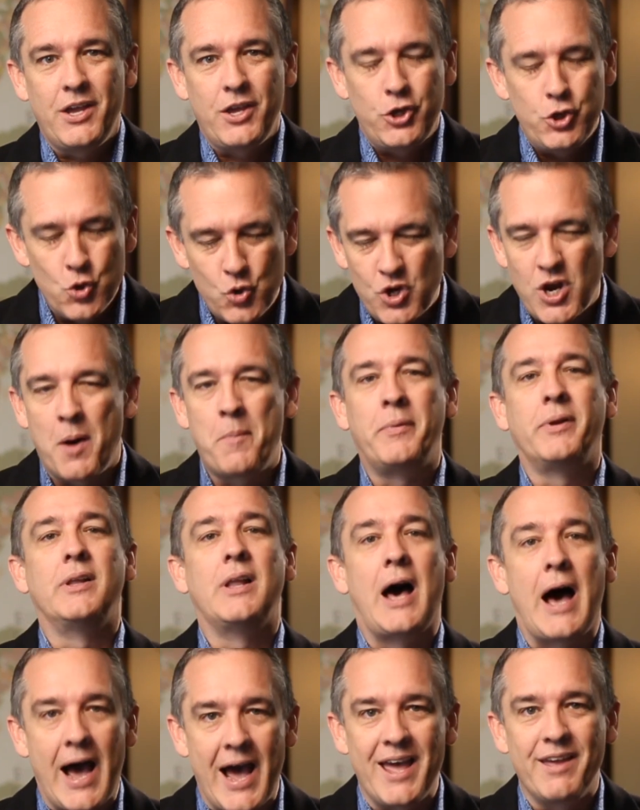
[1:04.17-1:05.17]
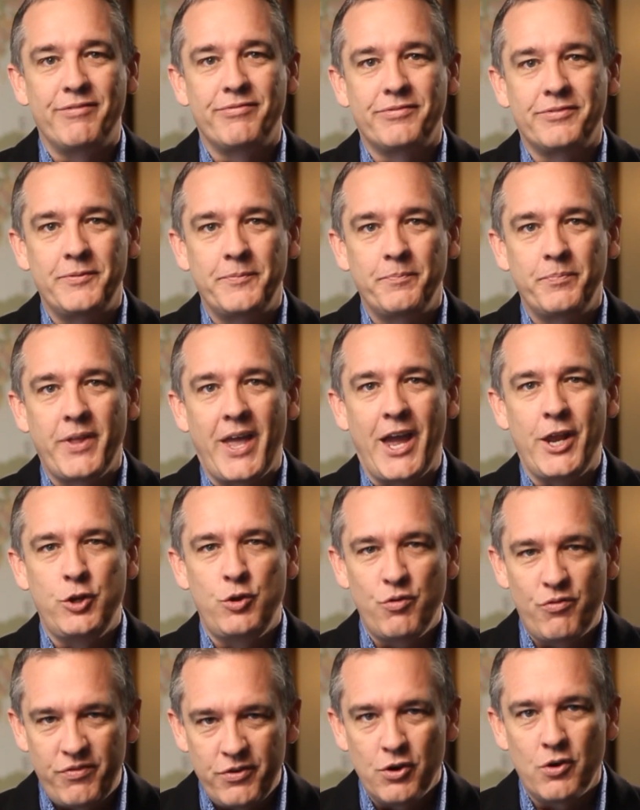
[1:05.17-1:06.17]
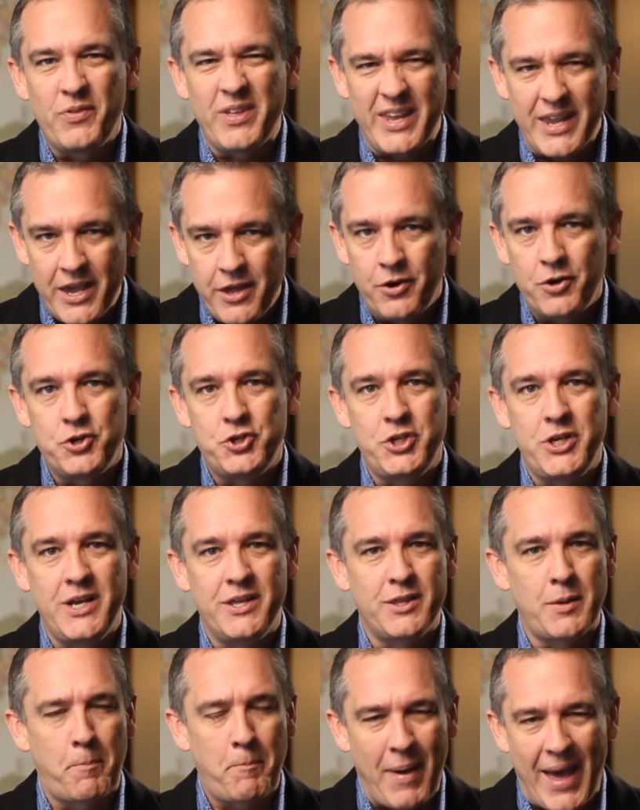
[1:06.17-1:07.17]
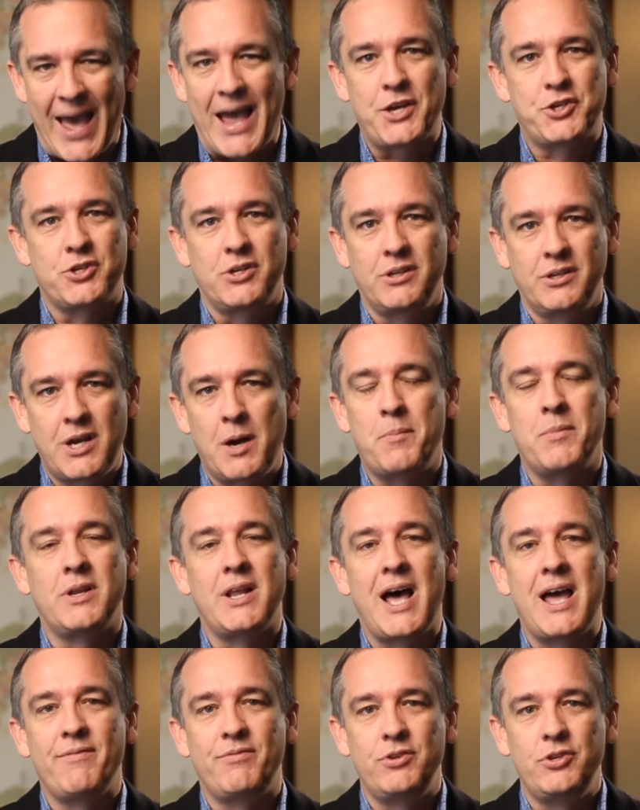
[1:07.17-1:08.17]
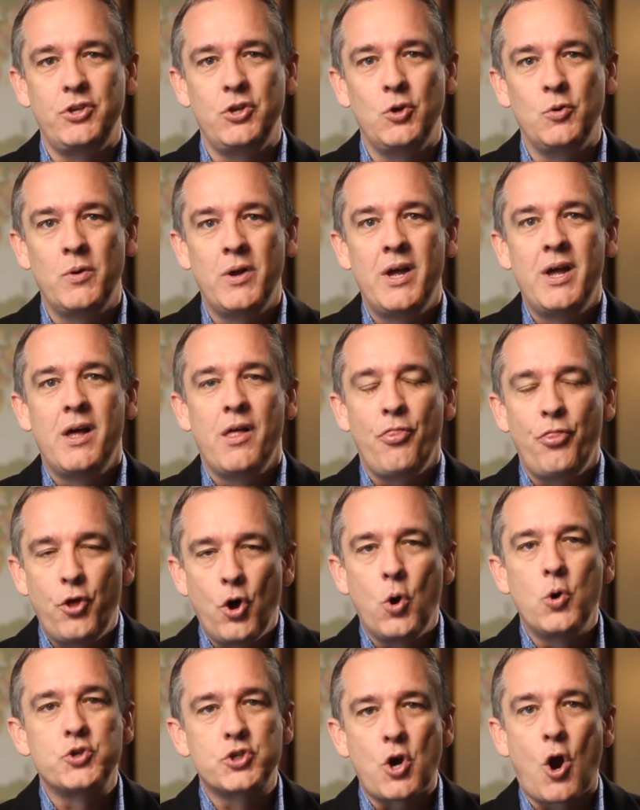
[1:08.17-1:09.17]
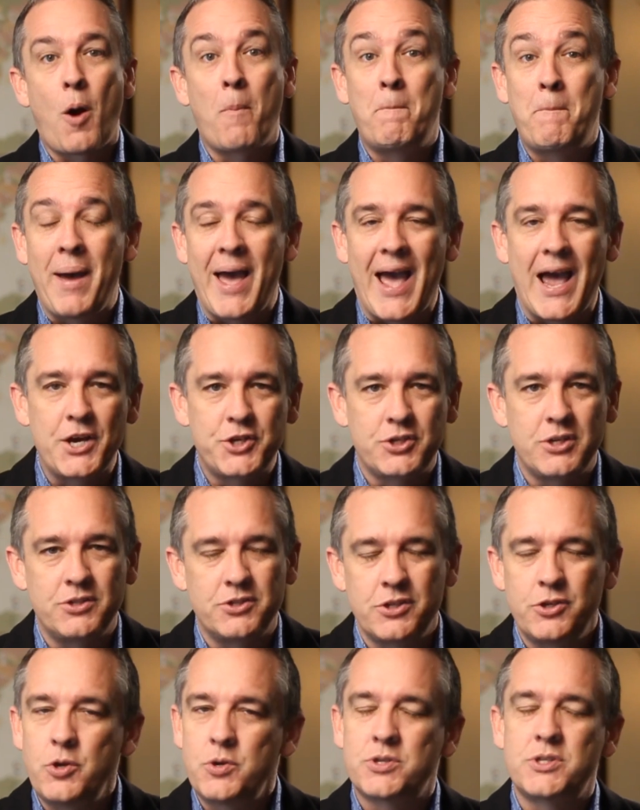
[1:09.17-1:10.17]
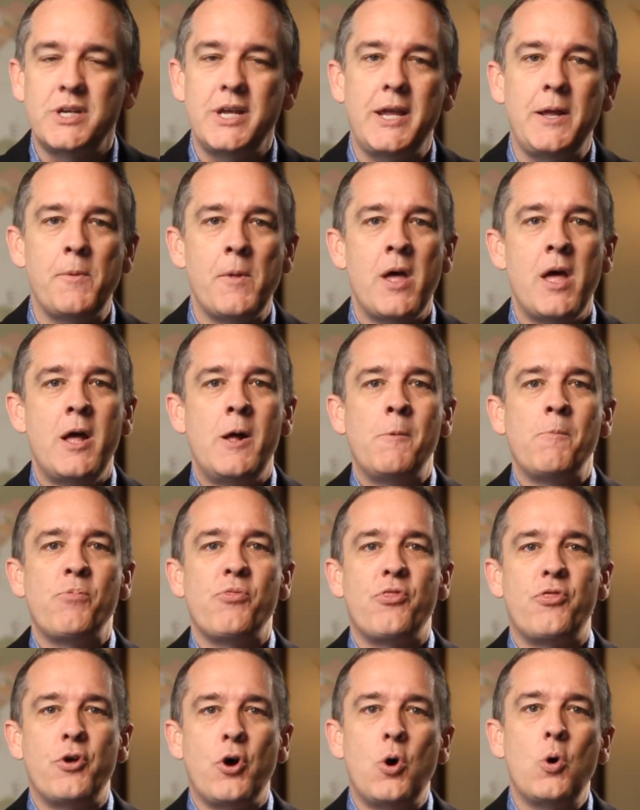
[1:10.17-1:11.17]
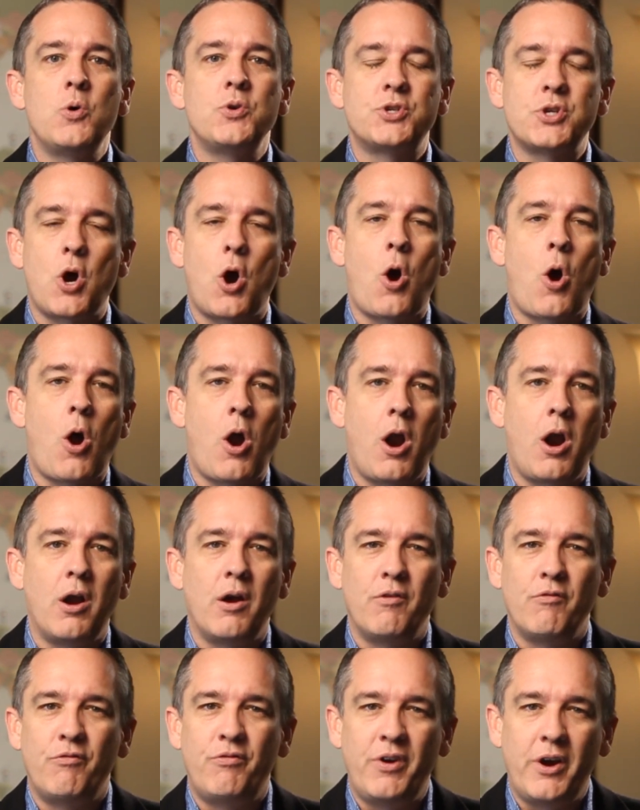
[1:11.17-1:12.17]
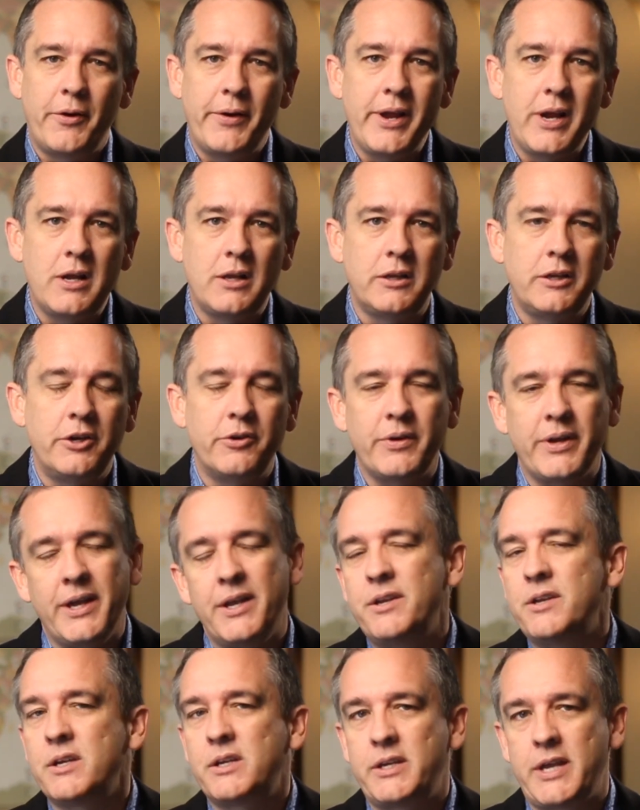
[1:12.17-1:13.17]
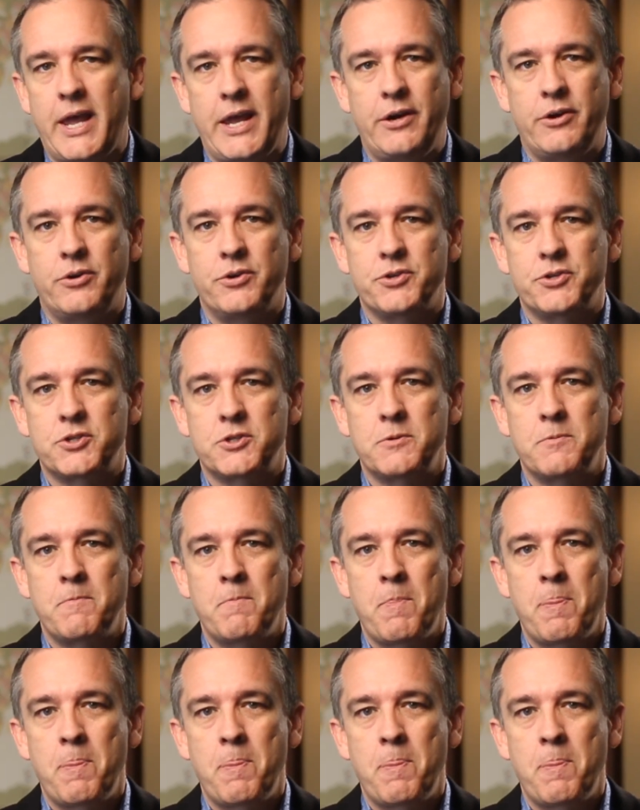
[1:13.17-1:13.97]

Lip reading: you come alive and you feel the energy and the passion come alive in you. Those are passions. And you see, those are very clear indicators